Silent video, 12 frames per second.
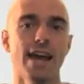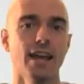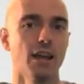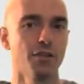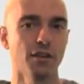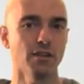
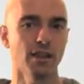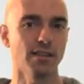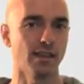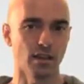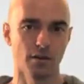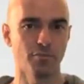And I think
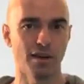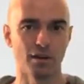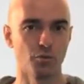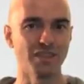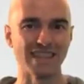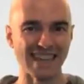that they can
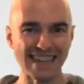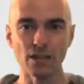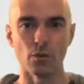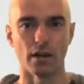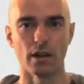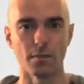apply to really
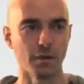anyone.